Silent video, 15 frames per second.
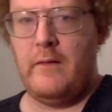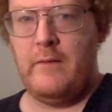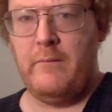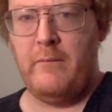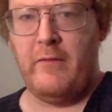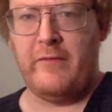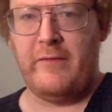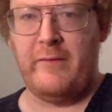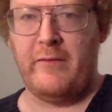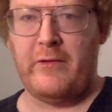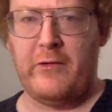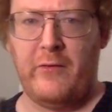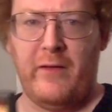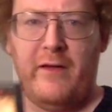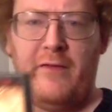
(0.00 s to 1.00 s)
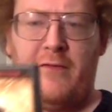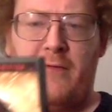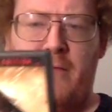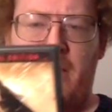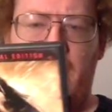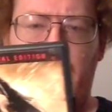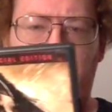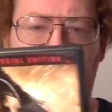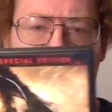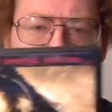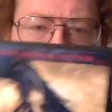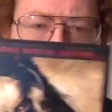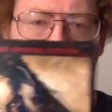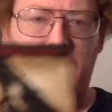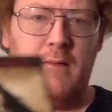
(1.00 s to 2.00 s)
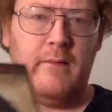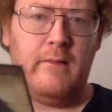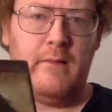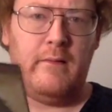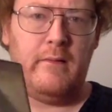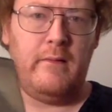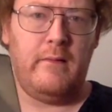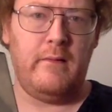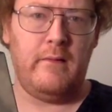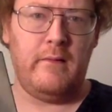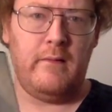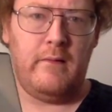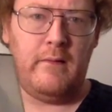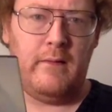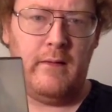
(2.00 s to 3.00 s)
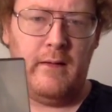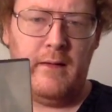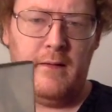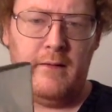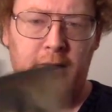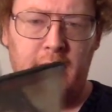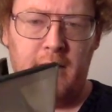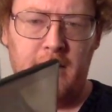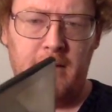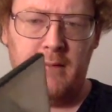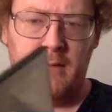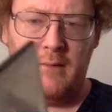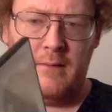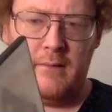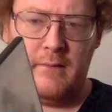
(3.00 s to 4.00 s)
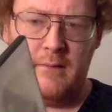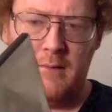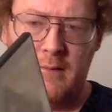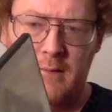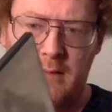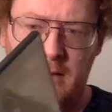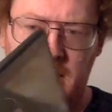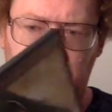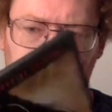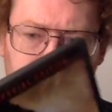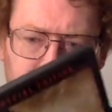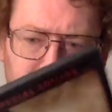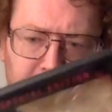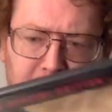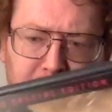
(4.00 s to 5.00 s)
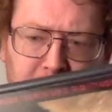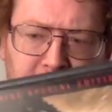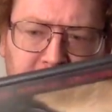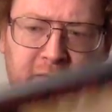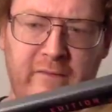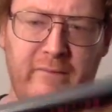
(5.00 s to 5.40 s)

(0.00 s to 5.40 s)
mostly with green screens, and uh, very impressive